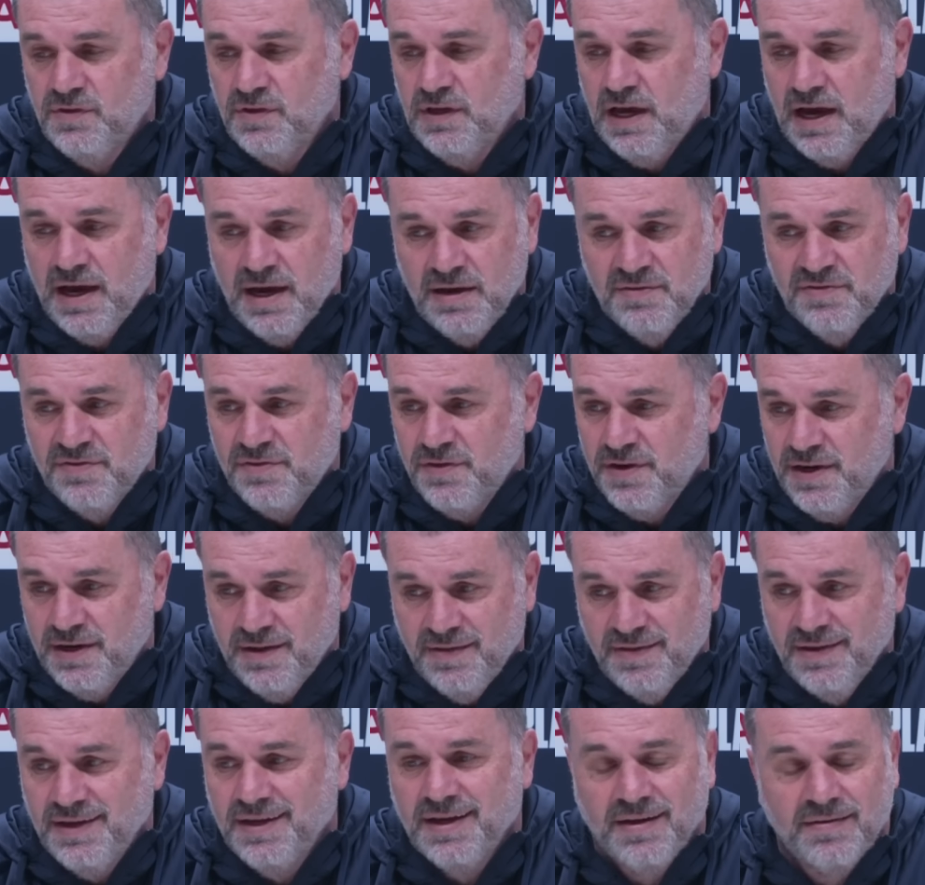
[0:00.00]
to aim for
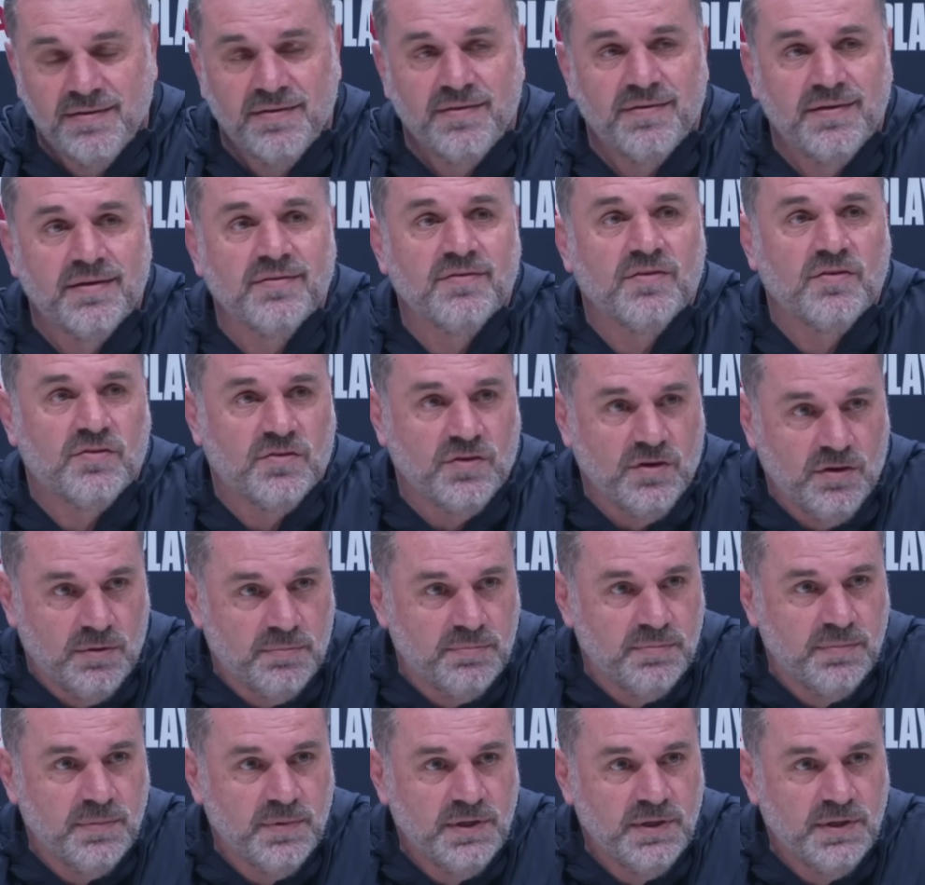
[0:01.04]
anything other than the top.